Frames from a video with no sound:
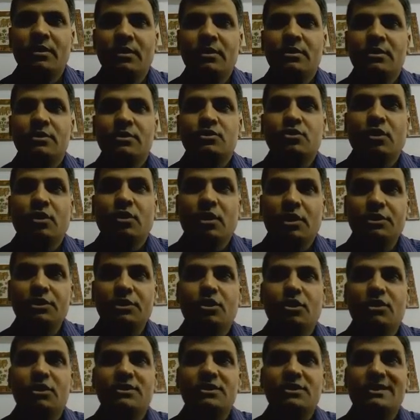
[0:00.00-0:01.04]
So
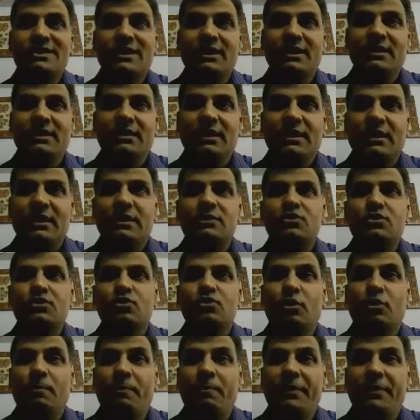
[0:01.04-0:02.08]
your signal
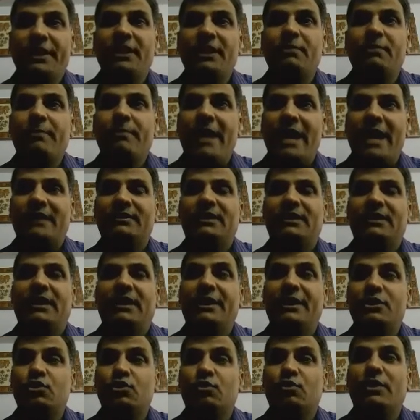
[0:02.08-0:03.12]
should bring back the
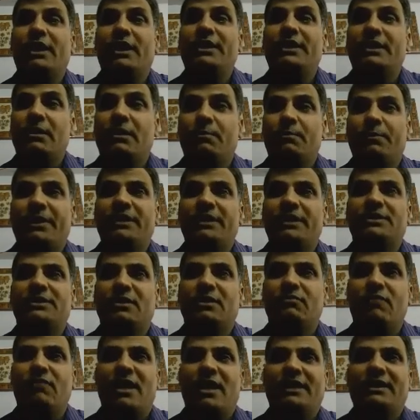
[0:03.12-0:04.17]
natural temperature
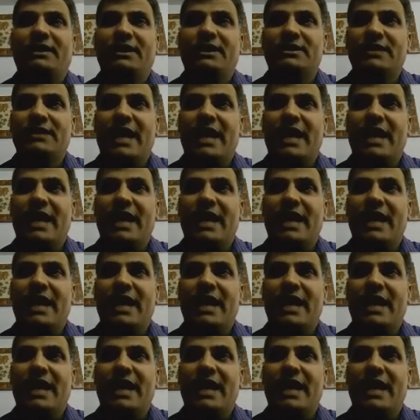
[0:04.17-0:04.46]
what is